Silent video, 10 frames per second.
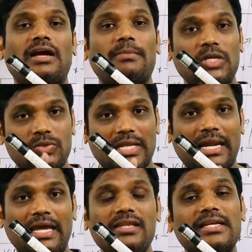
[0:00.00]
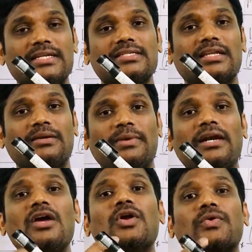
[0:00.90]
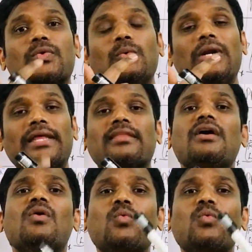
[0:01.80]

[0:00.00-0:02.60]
Coming to the line, that is nothing but true length.